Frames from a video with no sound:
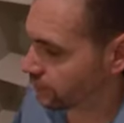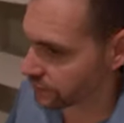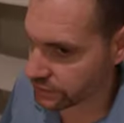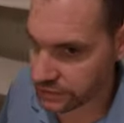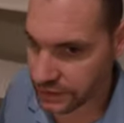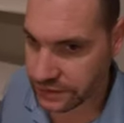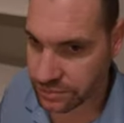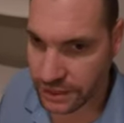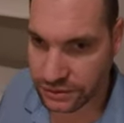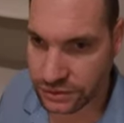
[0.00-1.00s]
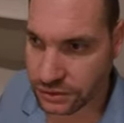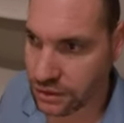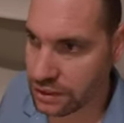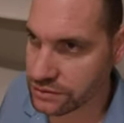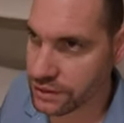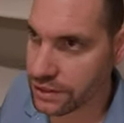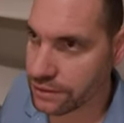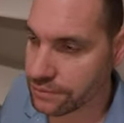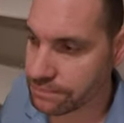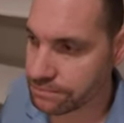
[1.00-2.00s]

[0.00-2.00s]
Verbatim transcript: good sized master closet here.